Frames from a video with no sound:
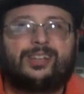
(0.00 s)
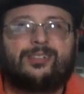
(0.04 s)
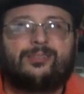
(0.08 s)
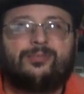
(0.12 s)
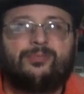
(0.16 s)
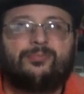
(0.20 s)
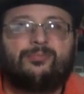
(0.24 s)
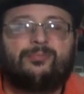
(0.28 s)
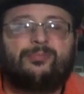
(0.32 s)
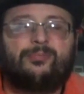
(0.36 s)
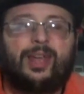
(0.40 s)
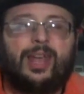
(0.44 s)

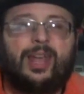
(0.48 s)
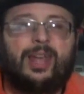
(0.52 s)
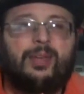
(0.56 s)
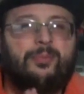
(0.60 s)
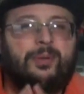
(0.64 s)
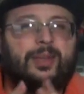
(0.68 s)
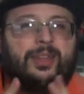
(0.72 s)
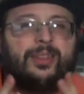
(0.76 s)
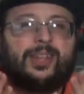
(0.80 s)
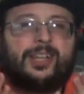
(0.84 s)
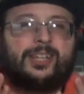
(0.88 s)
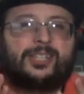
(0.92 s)

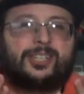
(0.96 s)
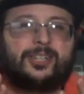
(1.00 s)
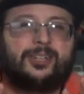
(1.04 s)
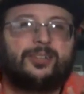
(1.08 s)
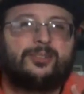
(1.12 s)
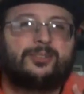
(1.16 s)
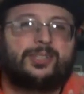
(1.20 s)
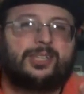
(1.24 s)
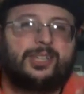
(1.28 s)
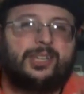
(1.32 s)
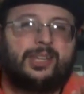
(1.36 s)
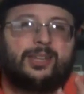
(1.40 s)
maybe they should
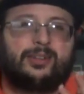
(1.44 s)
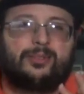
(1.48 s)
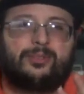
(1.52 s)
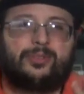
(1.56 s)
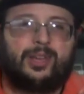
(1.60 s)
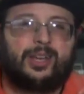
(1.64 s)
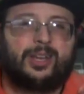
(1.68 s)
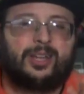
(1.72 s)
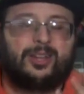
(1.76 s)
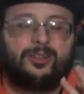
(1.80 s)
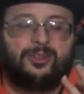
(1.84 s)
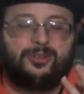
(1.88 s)
have seen if
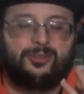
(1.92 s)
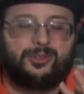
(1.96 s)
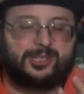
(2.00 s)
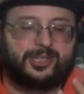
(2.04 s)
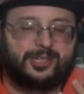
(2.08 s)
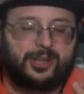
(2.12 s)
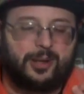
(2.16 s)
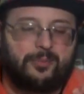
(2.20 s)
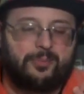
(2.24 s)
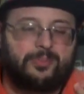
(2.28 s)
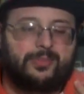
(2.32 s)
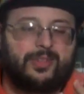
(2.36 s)
they could do
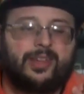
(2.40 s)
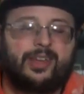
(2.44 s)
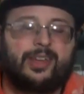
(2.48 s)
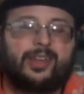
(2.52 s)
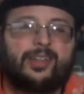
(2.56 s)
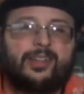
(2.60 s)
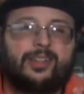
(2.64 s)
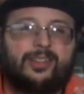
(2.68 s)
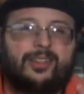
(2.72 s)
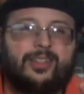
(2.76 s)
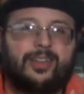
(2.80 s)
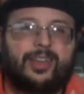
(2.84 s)

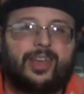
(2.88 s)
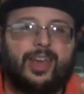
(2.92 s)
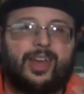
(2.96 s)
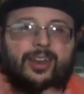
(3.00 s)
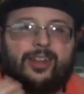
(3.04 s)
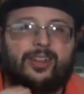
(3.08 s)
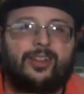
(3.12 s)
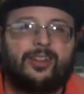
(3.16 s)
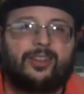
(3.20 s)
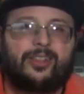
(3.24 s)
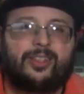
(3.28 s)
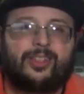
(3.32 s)
something to
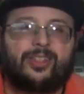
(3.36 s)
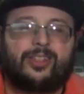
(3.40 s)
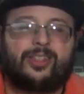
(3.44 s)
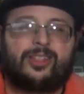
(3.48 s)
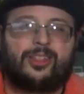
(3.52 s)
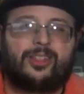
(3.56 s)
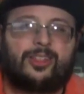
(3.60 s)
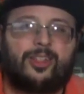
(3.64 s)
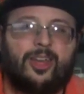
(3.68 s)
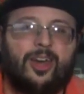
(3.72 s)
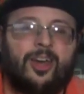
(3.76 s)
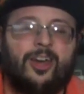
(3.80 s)
get it
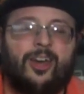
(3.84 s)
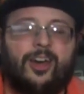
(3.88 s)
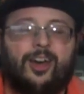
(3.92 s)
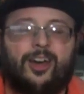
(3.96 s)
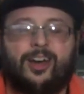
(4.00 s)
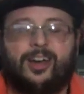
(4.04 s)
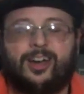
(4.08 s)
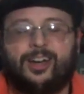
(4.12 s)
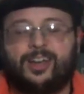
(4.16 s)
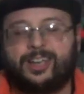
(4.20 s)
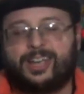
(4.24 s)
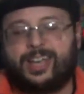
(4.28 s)

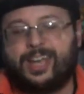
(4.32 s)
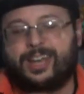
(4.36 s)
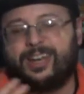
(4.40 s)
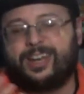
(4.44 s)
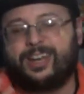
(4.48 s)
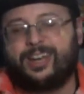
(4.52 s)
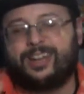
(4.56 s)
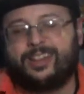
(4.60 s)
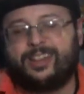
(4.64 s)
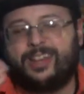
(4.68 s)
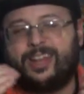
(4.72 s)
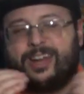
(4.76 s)

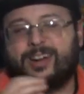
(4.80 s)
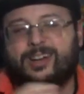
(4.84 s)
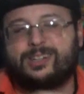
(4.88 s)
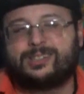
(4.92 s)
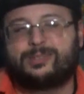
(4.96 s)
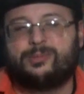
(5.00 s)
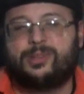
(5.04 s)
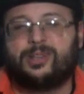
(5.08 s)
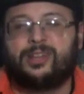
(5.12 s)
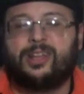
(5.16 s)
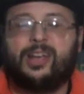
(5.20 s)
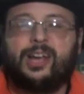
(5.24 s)
in there.
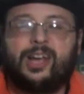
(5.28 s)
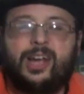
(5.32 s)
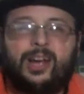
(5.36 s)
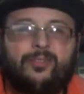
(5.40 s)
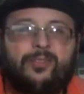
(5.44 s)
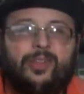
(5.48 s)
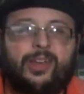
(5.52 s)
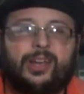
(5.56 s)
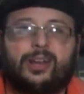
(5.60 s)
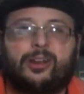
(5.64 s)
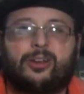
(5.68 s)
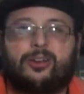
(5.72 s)
Because
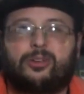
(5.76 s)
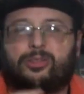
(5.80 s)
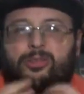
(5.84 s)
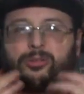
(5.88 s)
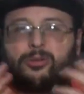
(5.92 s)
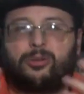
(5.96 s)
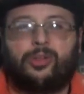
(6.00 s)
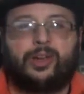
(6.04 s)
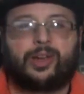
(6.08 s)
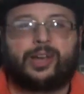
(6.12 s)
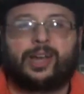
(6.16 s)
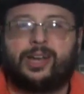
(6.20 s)
they can
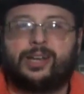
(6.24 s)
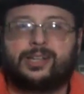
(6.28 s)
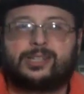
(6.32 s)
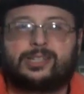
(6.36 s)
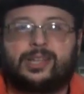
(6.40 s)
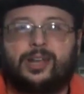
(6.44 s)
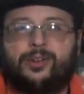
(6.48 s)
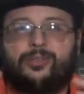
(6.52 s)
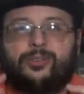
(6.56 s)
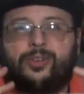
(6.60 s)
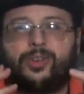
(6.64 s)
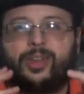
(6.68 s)
throw that kind of
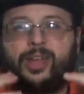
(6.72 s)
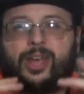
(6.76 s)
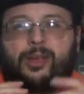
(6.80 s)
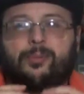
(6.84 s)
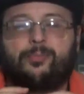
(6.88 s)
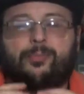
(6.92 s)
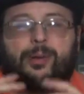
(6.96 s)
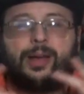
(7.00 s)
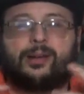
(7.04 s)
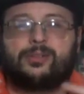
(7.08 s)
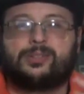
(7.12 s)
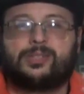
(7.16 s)
stuff in
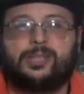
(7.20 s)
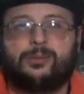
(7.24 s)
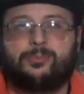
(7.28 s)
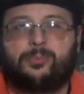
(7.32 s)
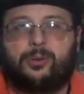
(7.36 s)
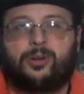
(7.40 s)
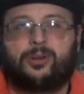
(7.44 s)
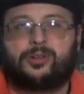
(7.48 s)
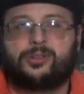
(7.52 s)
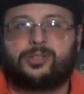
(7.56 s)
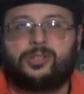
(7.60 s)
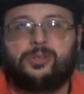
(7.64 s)
bouncy
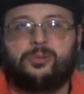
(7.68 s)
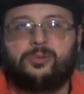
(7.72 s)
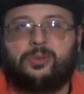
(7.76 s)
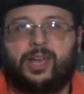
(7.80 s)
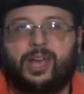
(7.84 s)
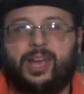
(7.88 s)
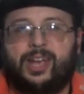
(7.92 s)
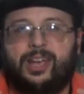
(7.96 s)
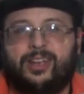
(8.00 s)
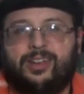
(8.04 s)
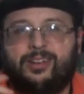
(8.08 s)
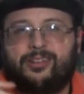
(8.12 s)
balls you
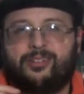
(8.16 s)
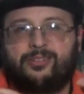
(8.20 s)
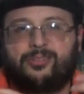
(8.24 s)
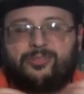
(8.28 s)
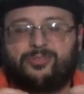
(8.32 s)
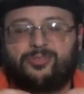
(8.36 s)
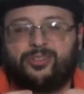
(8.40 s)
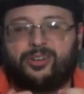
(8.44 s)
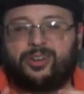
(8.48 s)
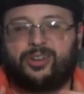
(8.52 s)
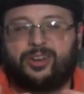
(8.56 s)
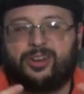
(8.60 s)
get in
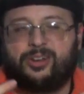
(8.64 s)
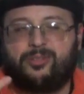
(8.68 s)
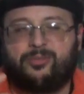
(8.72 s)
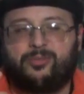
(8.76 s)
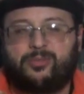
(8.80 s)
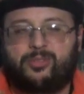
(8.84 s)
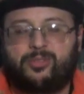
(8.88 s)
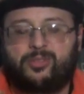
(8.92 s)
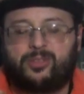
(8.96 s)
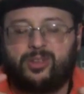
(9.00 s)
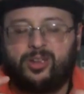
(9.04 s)
freaking